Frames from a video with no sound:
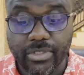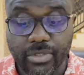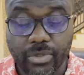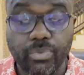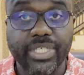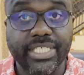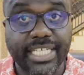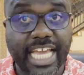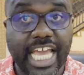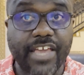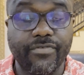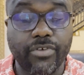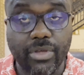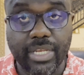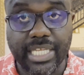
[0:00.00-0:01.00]
which
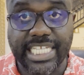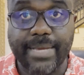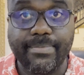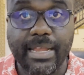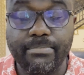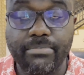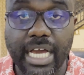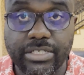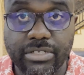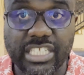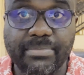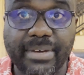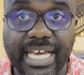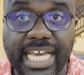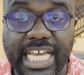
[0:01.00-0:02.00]
gave you the same number I talked
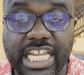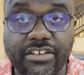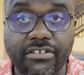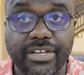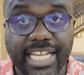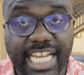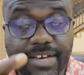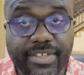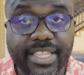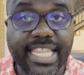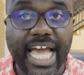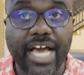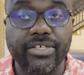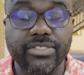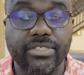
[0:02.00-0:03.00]
about earlier on,
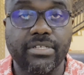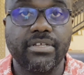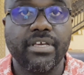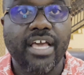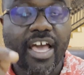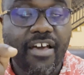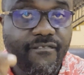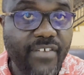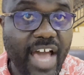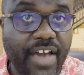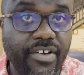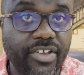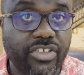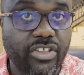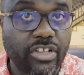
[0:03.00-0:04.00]

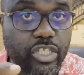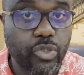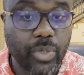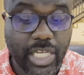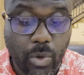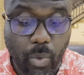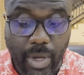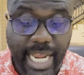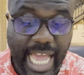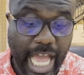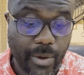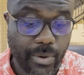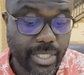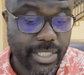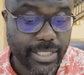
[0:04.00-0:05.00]
11,520
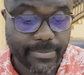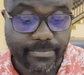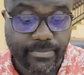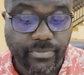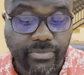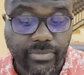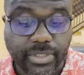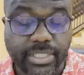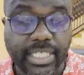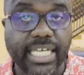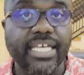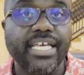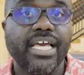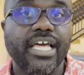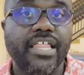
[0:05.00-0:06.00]
watt-hours.
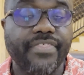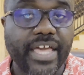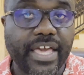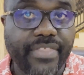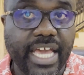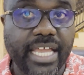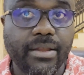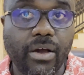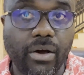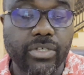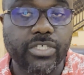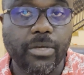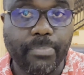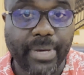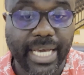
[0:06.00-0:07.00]
Okay, they then
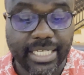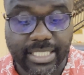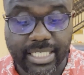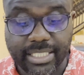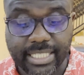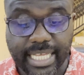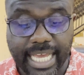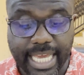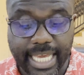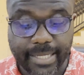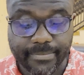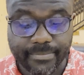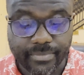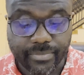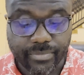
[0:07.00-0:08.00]
also purchased
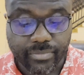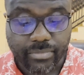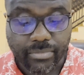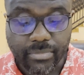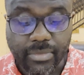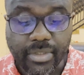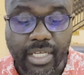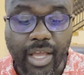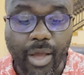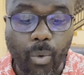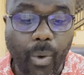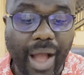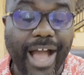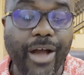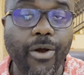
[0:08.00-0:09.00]
a
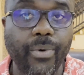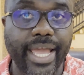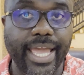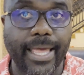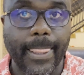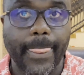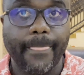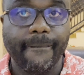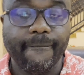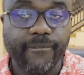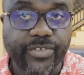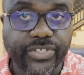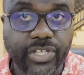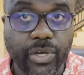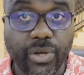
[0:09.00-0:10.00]
Huawei
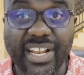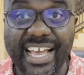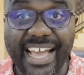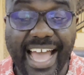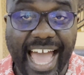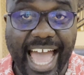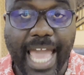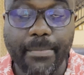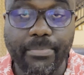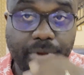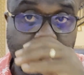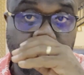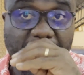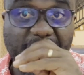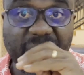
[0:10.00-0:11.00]
solar
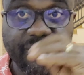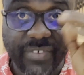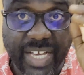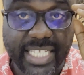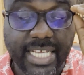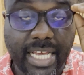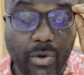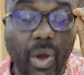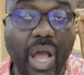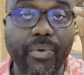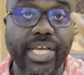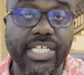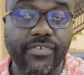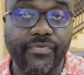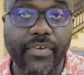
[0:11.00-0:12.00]
hybrid inverter.
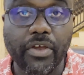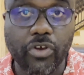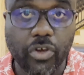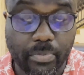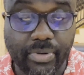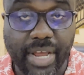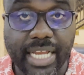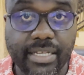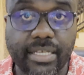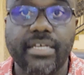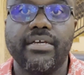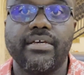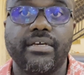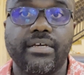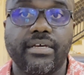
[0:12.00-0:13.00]
Huawei is a very good brand,
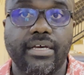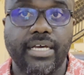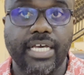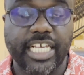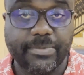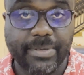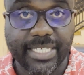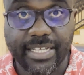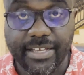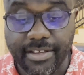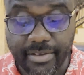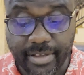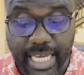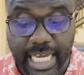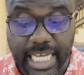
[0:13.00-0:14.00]
especially
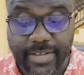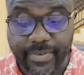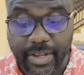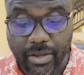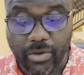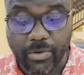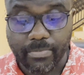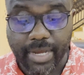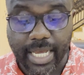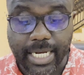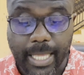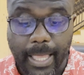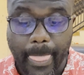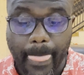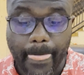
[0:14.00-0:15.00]
here in Ghana, very good brand.
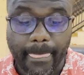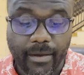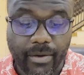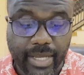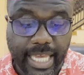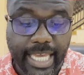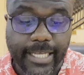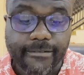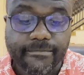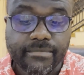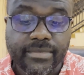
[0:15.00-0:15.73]
Okay,